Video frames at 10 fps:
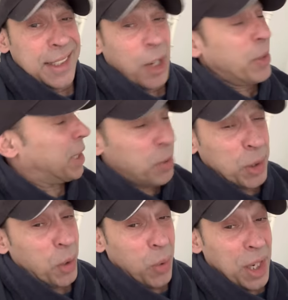Don't care who
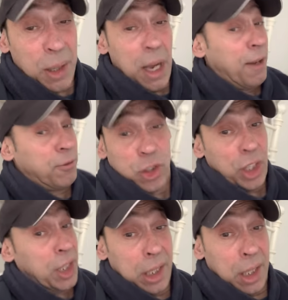you are. I've
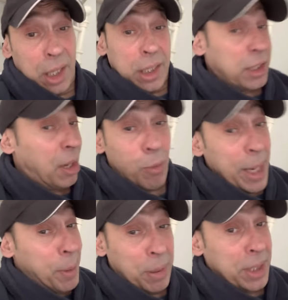seen some
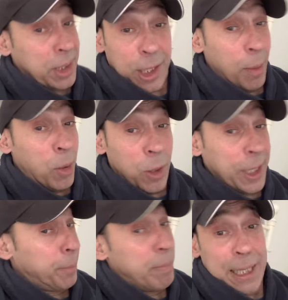rapists come on
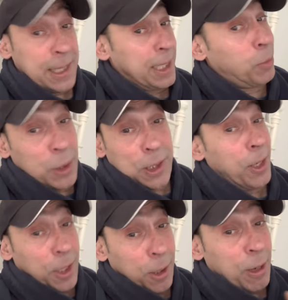and mix in with
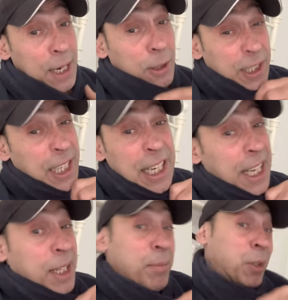certain crowds and they
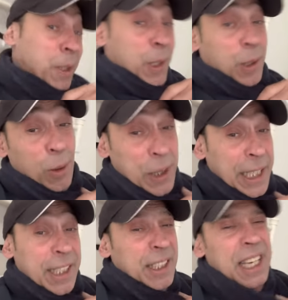let them do the
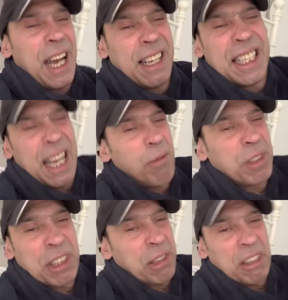cooking and nah, it
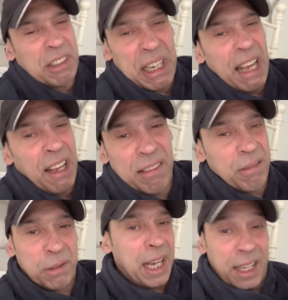wasn't because of that and
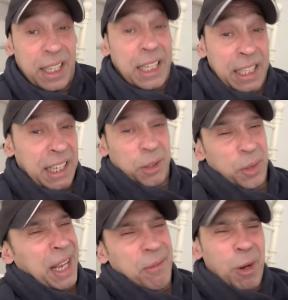all that and all
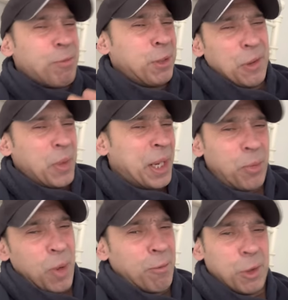that. One rule for one and
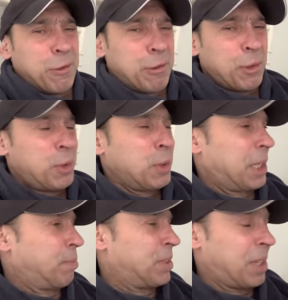one rule for all
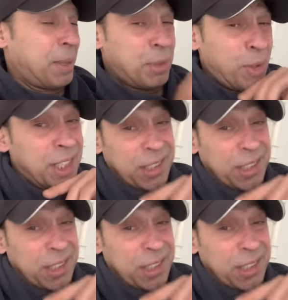sometimes, right?